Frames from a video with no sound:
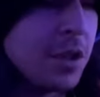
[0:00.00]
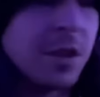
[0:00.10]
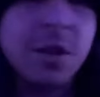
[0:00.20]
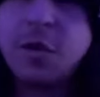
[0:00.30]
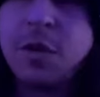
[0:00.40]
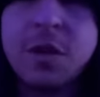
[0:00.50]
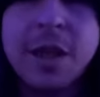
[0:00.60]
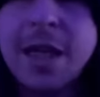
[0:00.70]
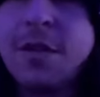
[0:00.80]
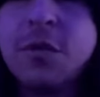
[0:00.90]

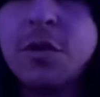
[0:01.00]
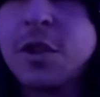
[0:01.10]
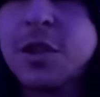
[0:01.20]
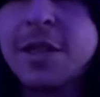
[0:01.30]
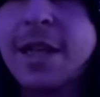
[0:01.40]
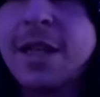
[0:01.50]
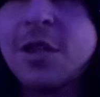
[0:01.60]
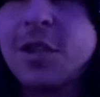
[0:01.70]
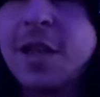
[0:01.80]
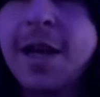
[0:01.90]
They're just saying it's
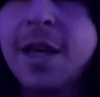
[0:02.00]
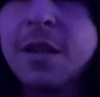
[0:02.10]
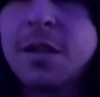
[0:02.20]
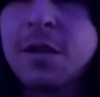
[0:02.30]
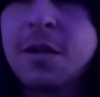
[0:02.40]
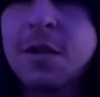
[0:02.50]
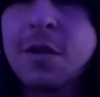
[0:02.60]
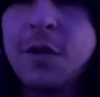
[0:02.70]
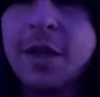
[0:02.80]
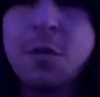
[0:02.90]
just not it.
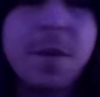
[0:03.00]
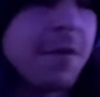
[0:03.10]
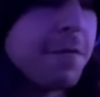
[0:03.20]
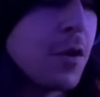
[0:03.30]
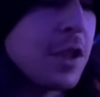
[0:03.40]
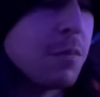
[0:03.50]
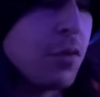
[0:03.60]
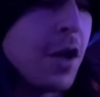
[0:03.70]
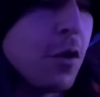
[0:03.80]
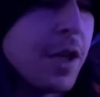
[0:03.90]
They're like their main focus and
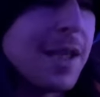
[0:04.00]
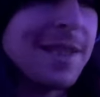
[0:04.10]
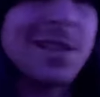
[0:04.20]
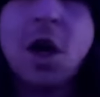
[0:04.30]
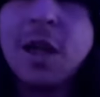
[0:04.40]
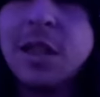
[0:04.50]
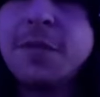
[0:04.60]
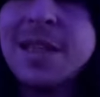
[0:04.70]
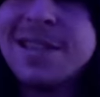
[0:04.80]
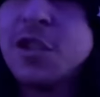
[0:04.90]
priority is on
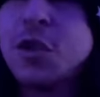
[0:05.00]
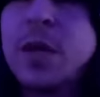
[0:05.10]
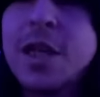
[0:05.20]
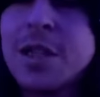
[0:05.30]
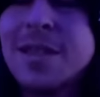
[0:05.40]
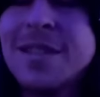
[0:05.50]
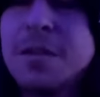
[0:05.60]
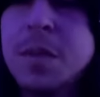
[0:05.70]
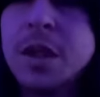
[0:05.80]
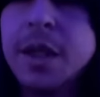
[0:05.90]
living situation
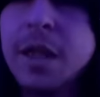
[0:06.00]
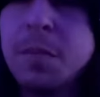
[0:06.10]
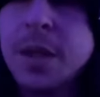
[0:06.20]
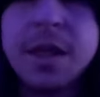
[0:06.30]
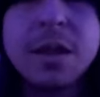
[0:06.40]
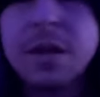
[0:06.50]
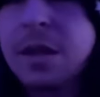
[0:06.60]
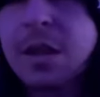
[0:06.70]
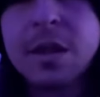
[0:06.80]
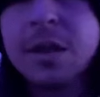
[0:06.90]
stability, but.
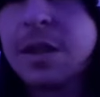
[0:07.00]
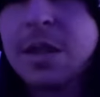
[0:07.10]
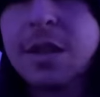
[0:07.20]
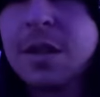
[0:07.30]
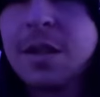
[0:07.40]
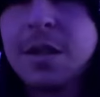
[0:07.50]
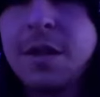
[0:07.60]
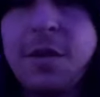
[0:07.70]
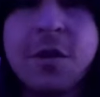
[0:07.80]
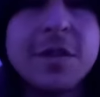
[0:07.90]

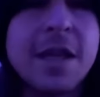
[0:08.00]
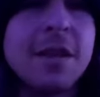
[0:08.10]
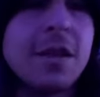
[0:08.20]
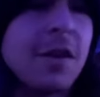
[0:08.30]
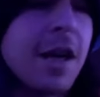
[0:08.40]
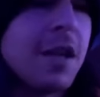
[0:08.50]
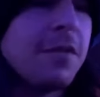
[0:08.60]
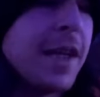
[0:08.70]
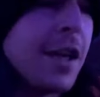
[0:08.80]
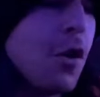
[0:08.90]
They're saying that they're kind of
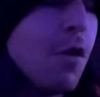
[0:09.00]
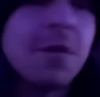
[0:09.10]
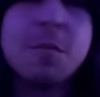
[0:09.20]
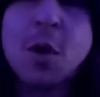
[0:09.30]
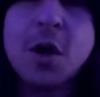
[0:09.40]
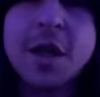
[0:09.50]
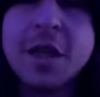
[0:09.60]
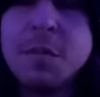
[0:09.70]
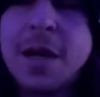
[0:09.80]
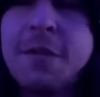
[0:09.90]
like
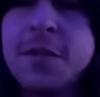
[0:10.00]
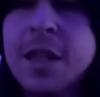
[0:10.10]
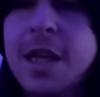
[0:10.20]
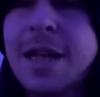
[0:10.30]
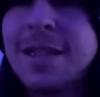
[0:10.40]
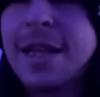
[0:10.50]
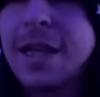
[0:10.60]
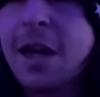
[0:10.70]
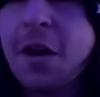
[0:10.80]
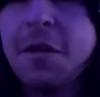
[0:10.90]
overburdened by everything they got to
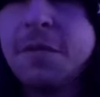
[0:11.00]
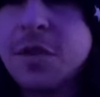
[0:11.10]
take care of.